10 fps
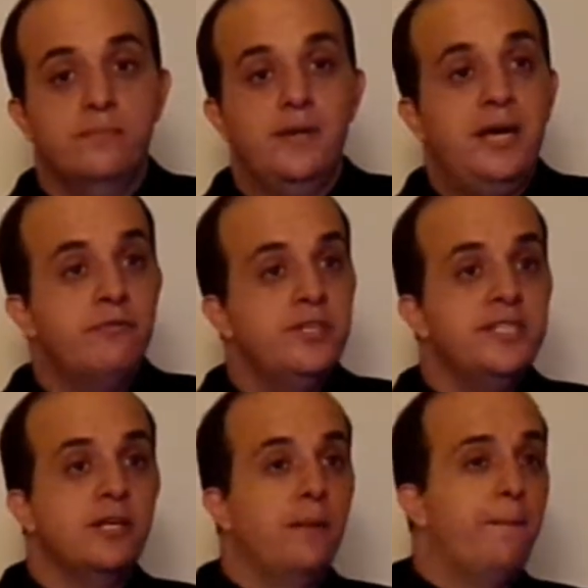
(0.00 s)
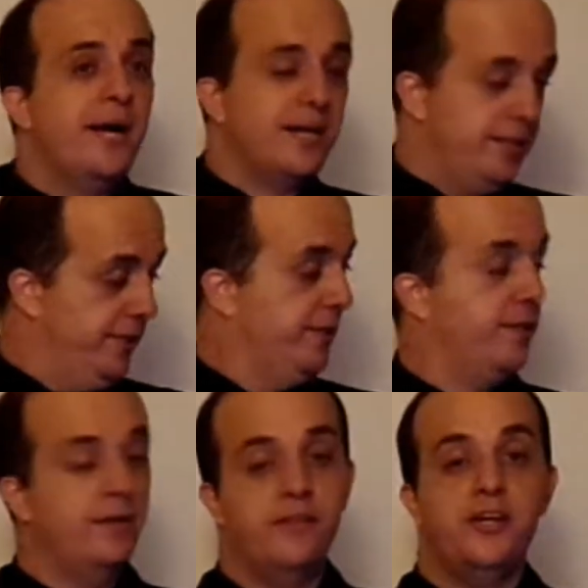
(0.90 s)
Every single backlink
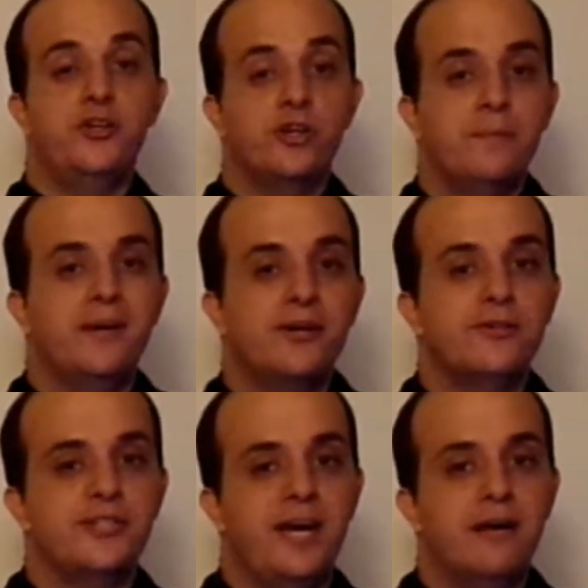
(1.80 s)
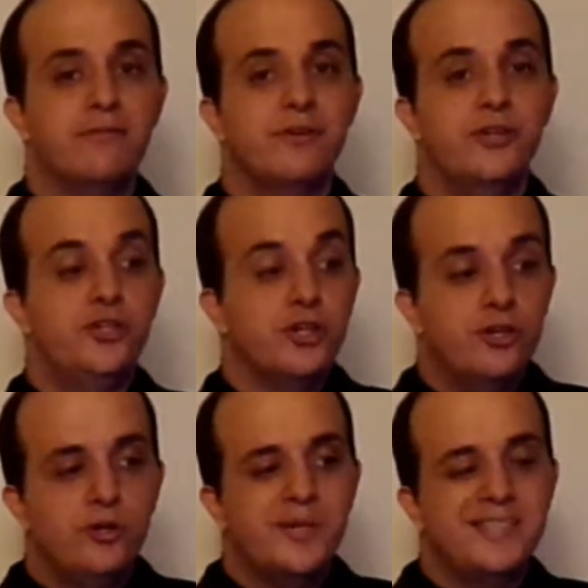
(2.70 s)
that your competitors have, you're going to
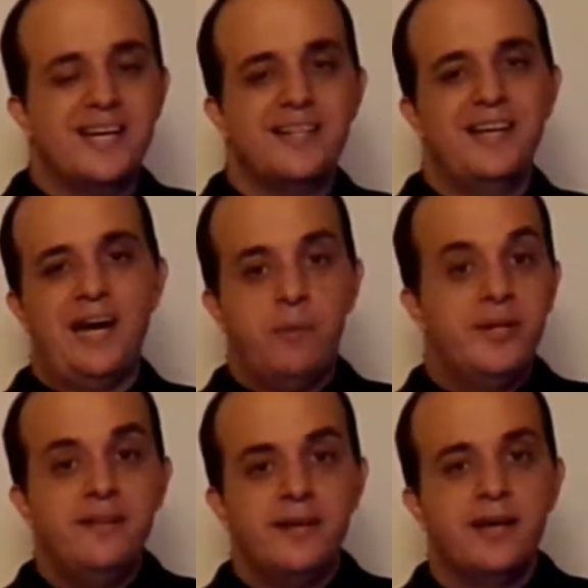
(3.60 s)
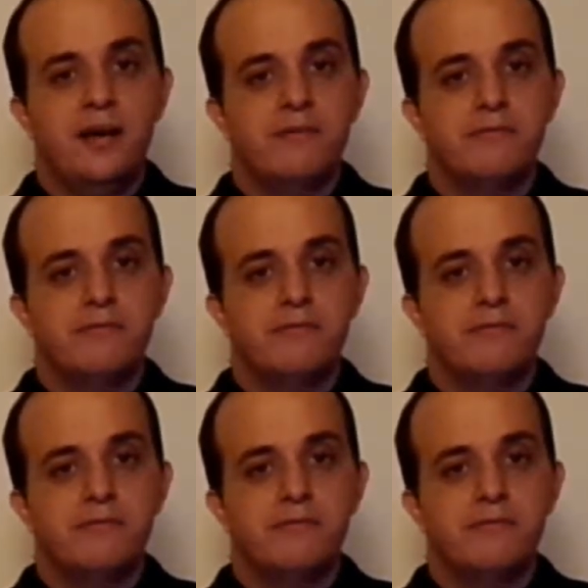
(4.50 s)
know exactly how many they have,